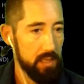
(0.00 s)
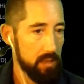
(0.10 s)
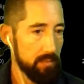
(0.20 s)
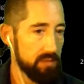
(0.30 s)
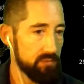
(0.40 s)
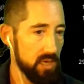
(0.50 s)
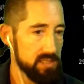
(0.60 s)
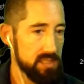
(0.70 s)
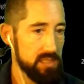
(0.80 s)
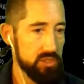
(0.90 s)
We'll give you
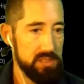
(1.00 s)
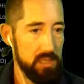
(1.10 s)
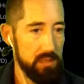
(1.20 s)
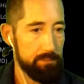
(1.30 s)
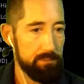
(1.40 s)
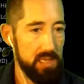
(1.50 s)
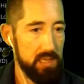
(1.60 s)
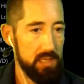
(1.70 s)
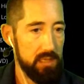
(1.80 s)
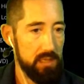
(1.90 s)
guys in just another
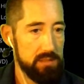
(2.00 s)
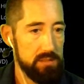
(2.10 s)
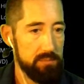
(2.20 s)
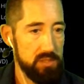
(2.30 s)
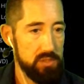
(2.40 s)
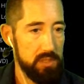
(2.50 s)
minute here to make sure